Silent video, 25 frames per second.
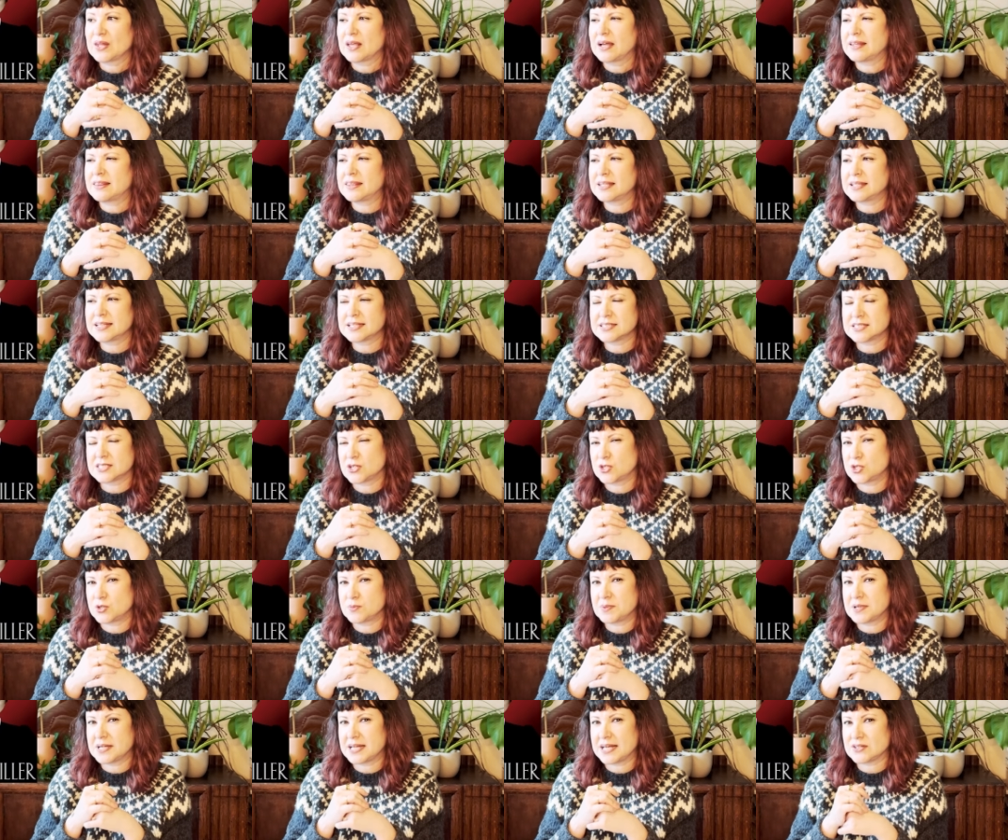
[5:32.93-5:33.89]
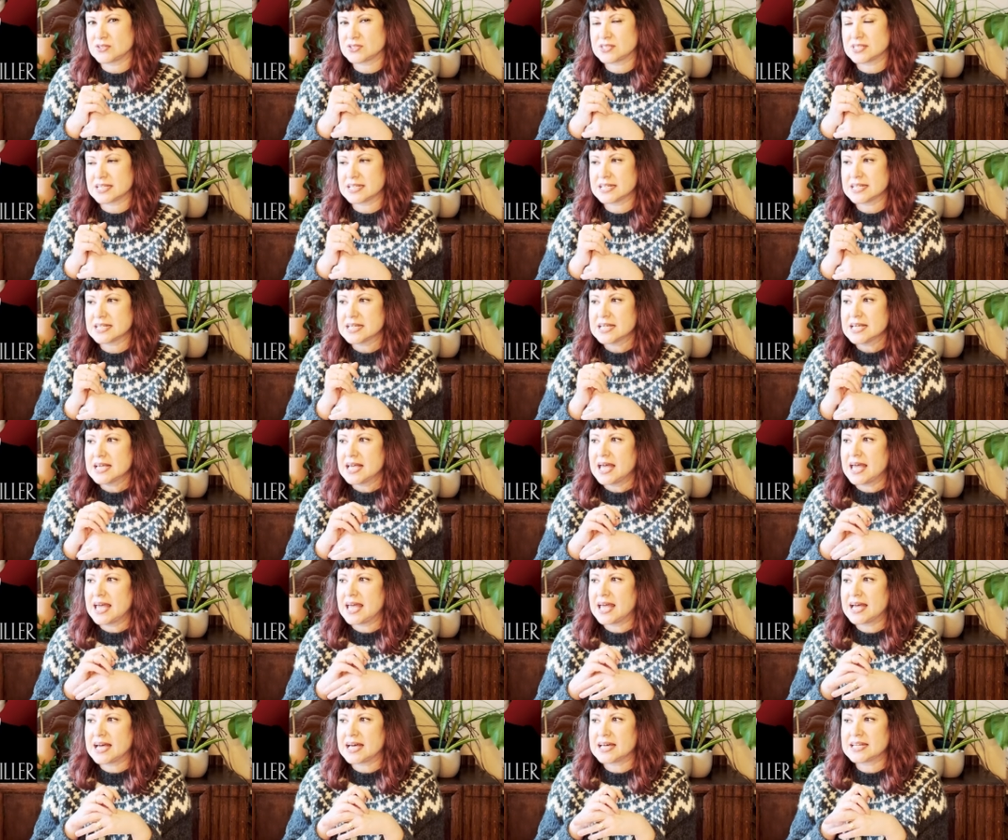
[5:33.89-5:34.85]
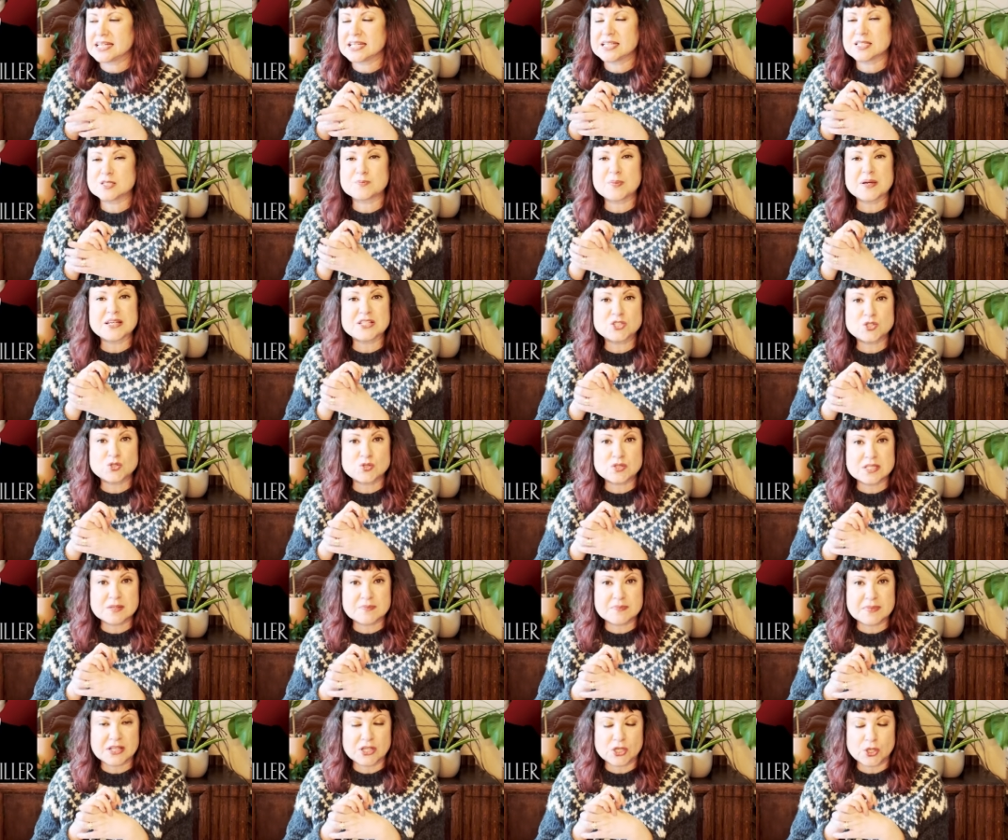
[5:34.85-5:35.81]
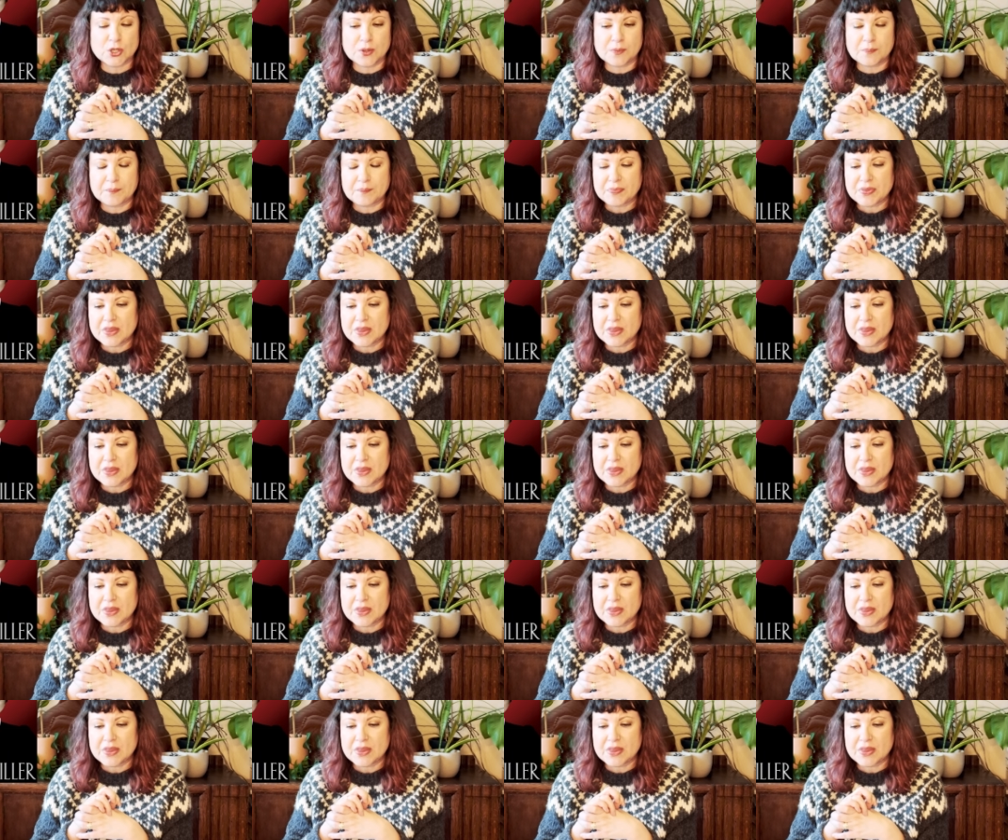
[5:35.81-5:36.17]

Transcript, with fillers: I think that's how you pronounce it. And it's by Suzie Miller.